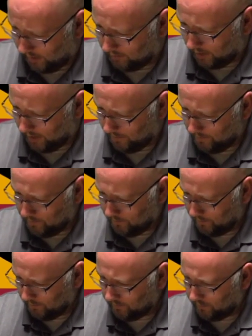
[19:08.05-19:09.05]
at the same time,
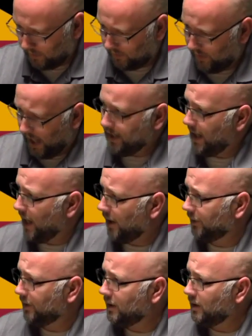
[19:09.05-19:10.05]
sat
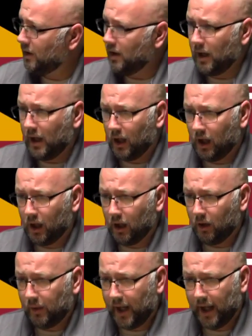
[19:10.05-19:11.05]
down.
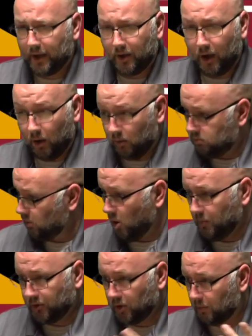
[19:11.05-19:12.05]
We had an
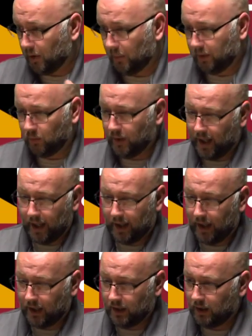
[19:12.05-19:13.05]
open to the public. We had
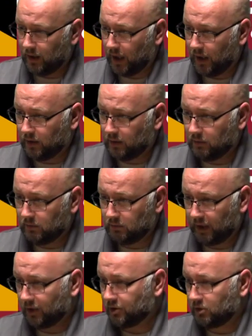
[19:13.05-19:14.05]
a
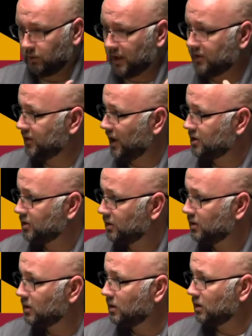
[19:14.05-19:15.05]
charrette
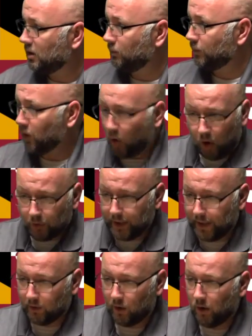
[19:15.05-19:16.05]
session. It went all
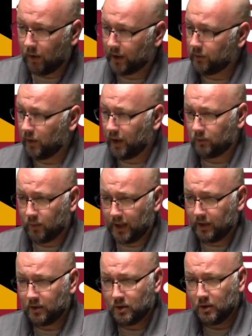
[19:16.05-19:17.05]
day long, and
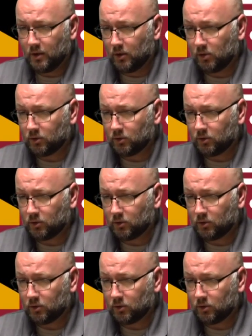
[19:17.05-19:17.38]
we